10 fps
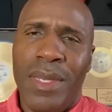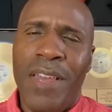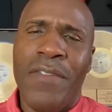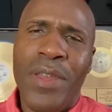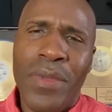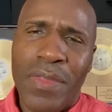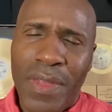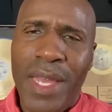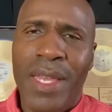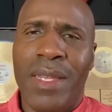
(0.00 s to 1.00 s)
If you
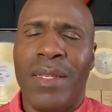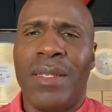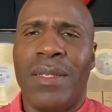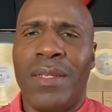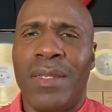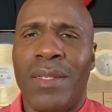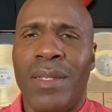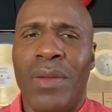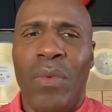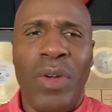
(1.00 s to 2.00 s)
think
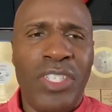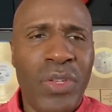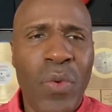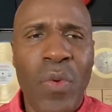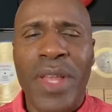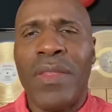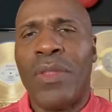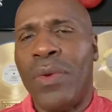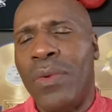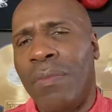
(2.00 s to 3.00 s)
what you
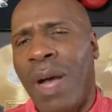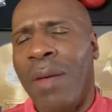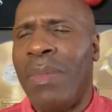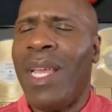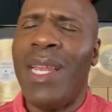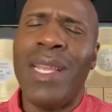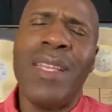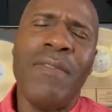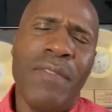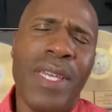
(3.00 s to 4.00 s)
went through by being
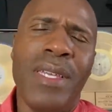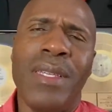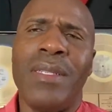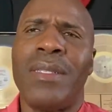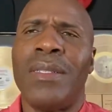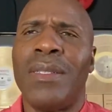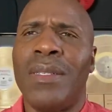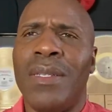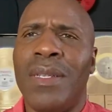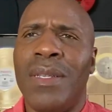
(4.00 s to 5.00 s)
inconvenienced
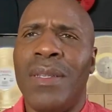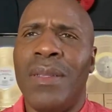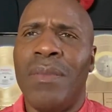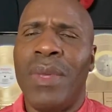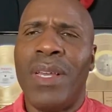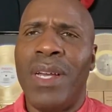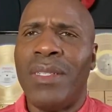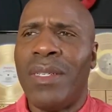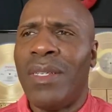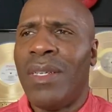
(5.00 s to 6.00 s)

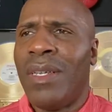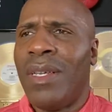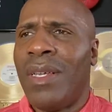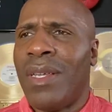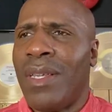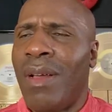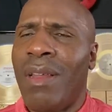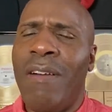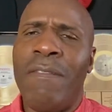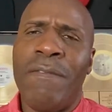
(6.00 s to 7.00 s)
because your
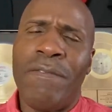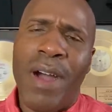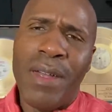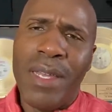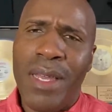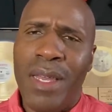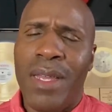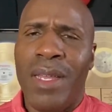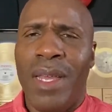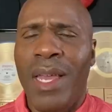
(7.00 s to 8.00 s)
little
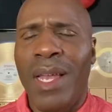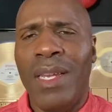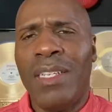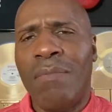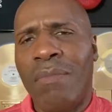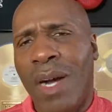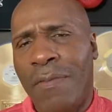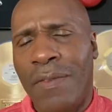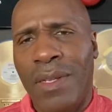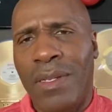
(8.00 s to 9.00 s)
funky English
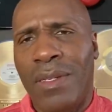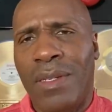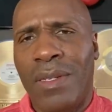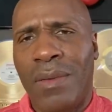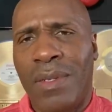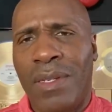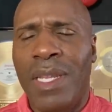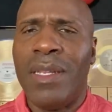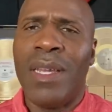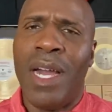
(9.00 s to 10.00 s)
muffin
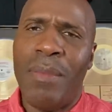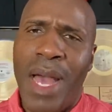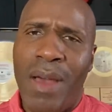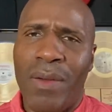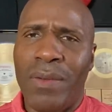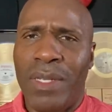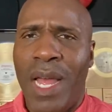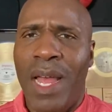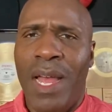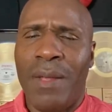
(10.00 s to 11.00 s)
didn't come out on
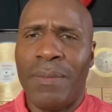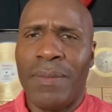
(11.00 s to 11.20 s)
time,